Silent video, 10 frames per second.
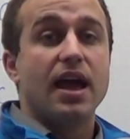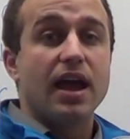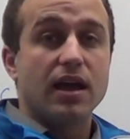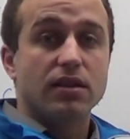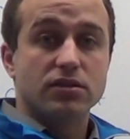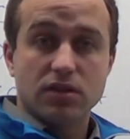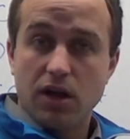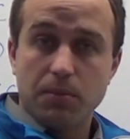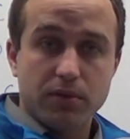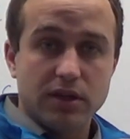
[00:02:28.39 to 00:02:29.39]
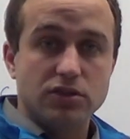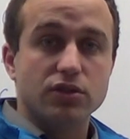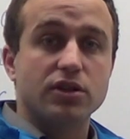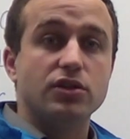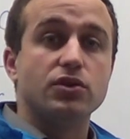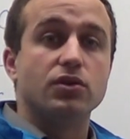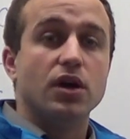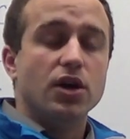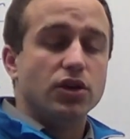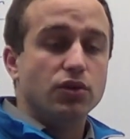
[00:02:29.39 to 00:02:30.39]
And there's a couple things you can do.
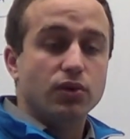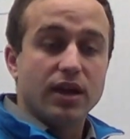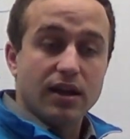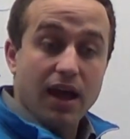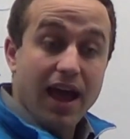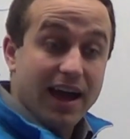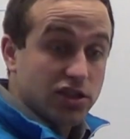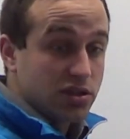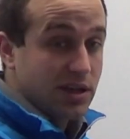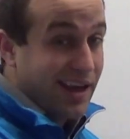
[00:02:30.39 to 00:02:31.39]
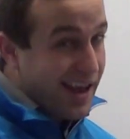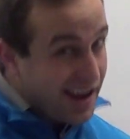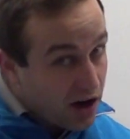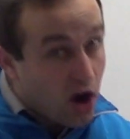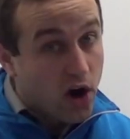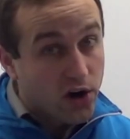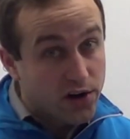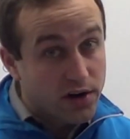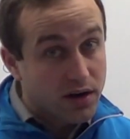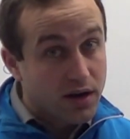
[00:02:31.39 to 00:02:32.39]
You can actually hit
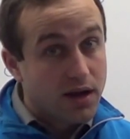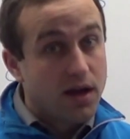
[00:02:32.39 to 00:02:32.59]
harder.